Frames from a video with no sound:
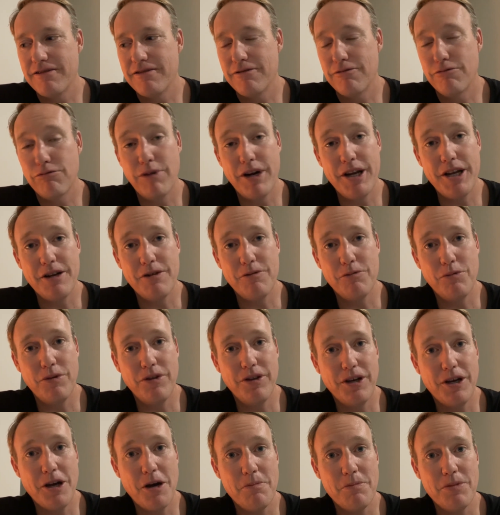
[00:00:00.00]
rate with a
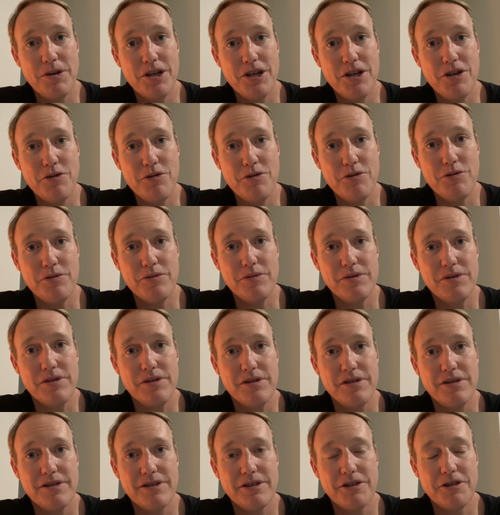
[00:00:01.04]
company who's
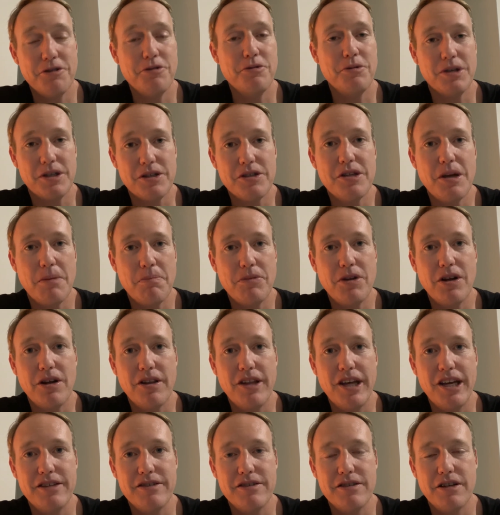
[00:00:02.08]
going to accept all
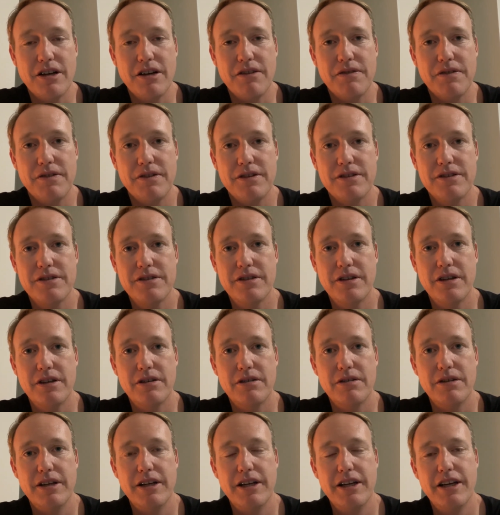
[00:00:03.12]
that stuff. So
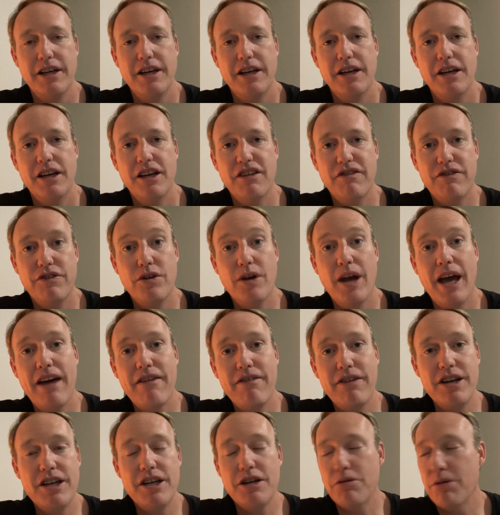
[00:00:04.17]
if you have
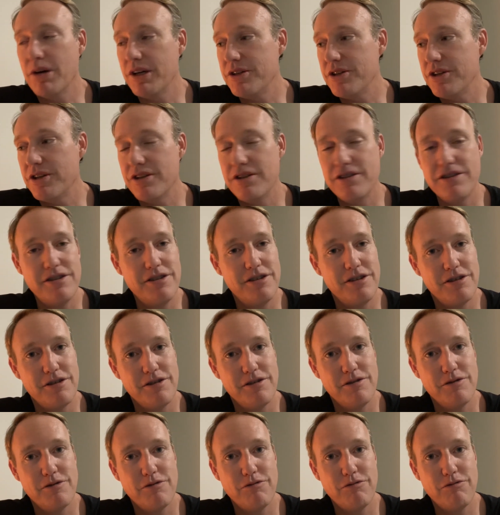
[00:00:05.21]
any questions
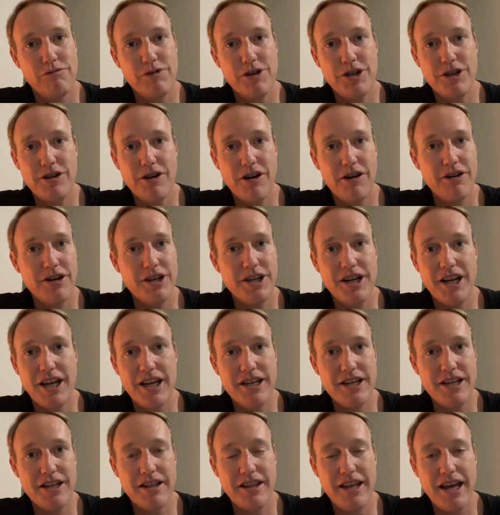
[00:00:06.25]
regarding
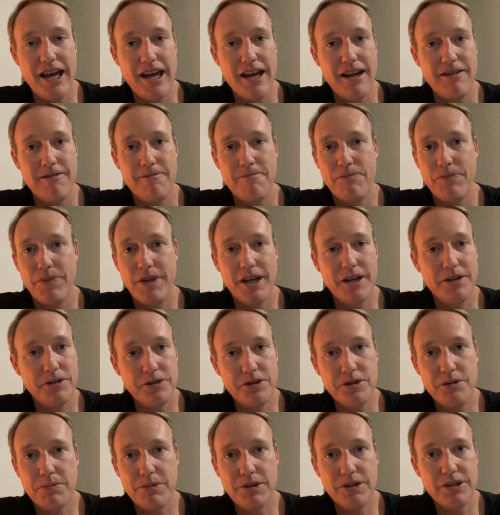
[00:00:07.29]
any of that,
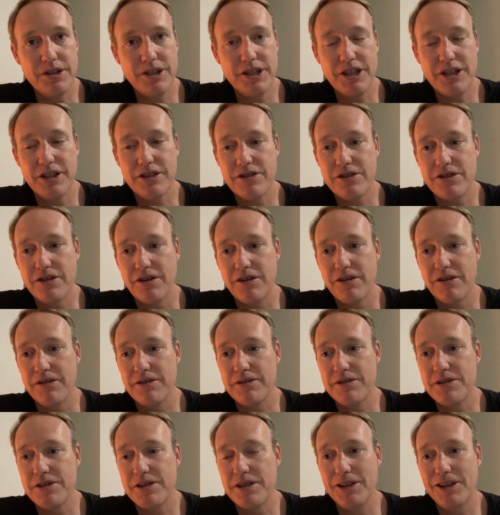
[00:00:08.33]
eligibility
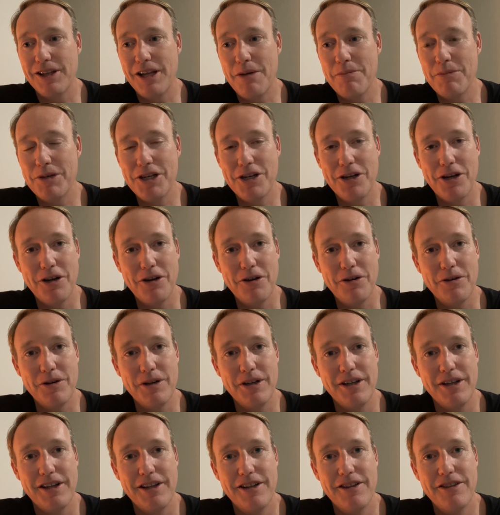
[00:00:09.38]
concerns, let me know.
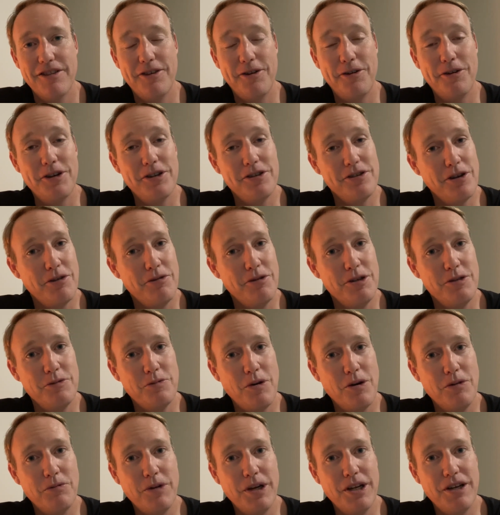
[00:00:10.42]
There is always
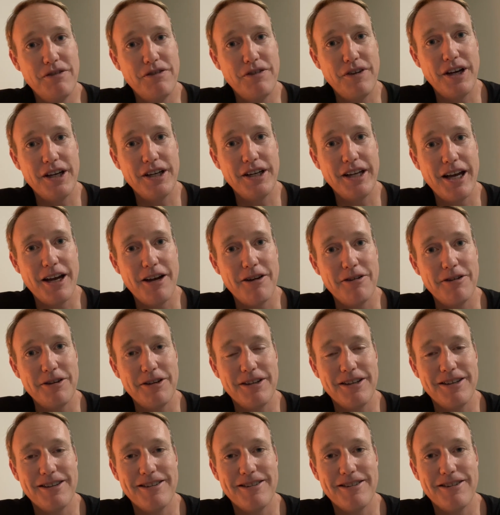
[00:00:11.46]
one way to find out
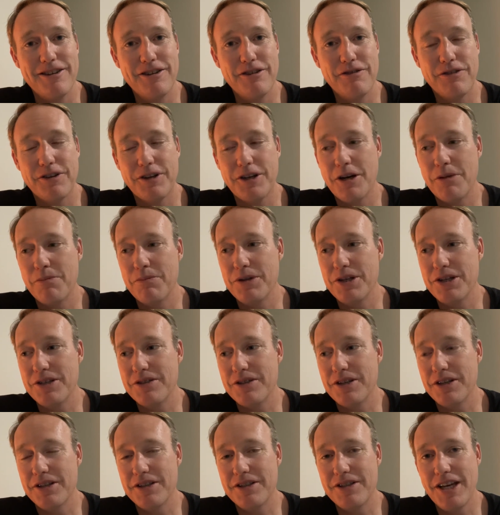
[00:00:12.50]
if a company's
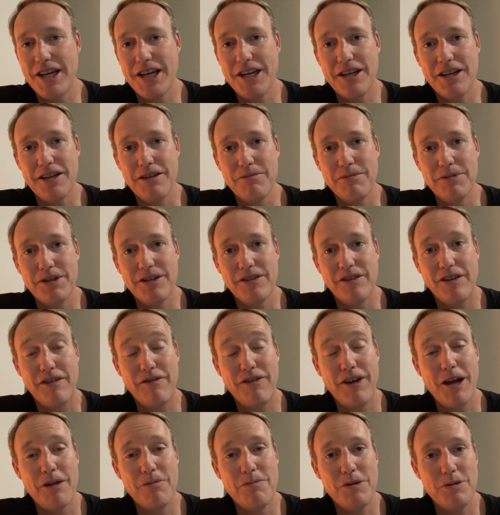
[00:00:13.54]
going to take it, because I've
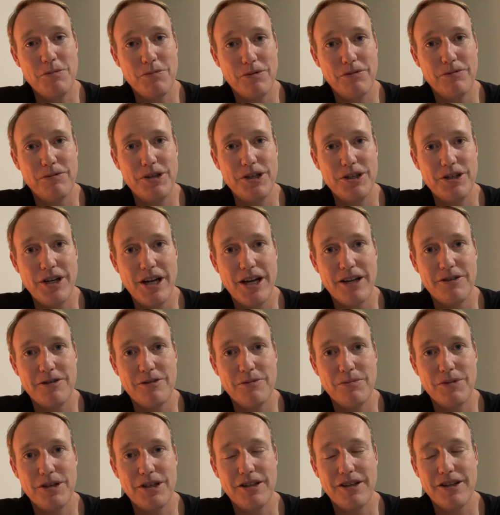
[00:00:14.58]
had people reach out to
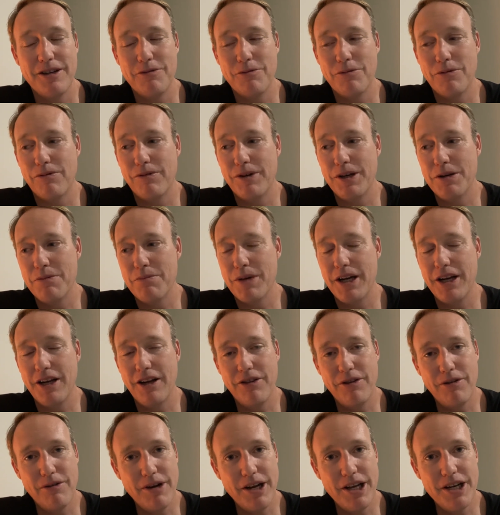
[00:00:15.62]
me that were written by
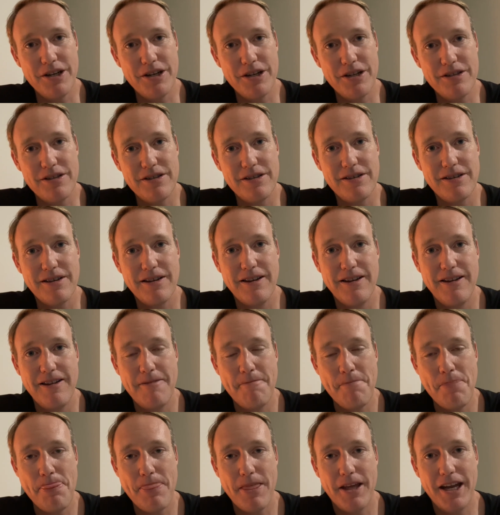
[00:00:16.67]
other agents,
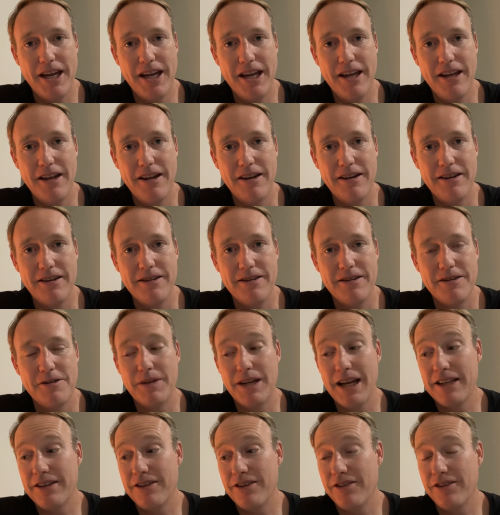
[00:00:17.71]
and
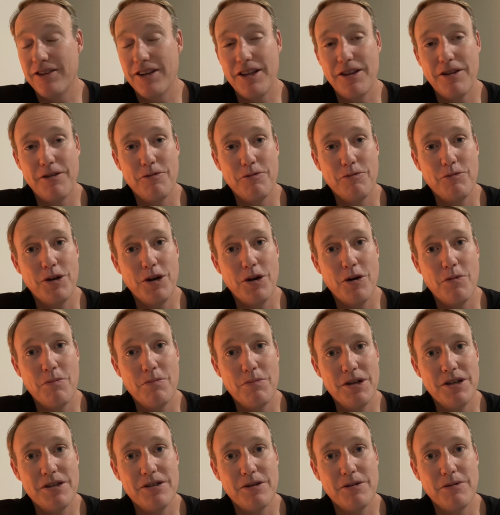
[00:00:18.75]
not to say that we don't
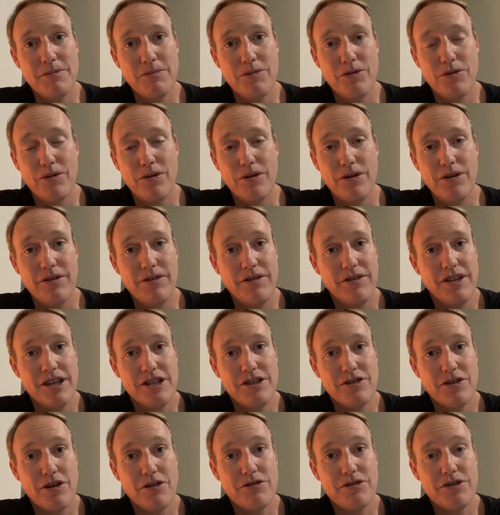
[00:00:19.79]
miss them or
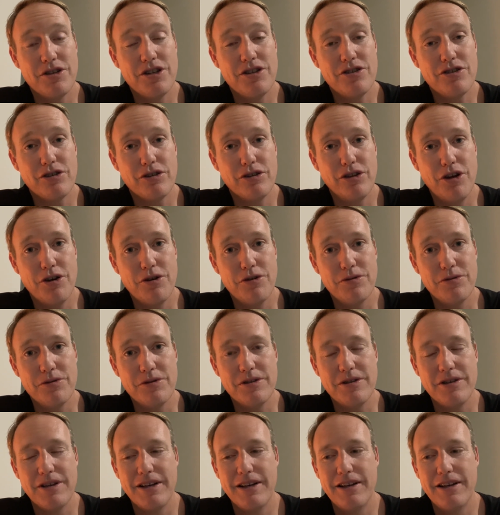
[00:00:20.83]
things aren't disclosed,